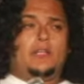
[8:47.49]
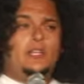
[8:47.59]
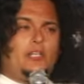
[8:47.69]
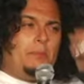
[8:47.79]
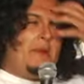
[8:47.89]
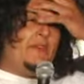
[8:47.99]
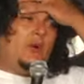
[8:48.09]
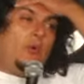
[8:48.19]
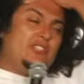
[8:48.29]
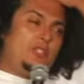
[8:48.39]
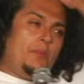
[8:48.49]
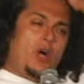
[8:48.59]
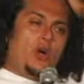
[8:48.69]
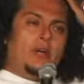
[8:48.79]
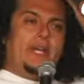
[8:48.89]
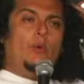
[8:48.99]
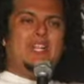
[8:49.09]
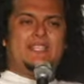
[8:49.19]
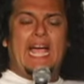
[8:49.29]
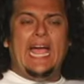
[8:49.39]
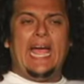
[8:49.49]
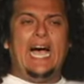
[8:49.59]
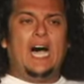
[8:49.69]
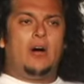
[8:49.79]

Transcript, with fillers: You come back from the restroom, restaurant horny? What the hell?